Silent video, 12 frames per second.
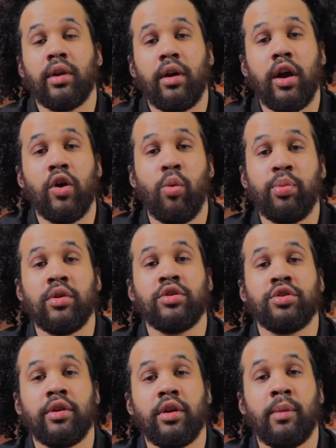I hope you
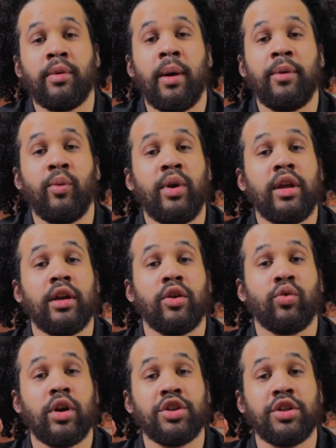enjoy your upcoming week and
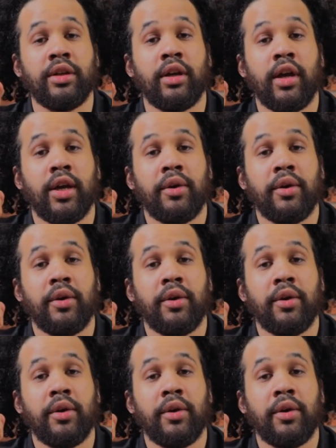crush it.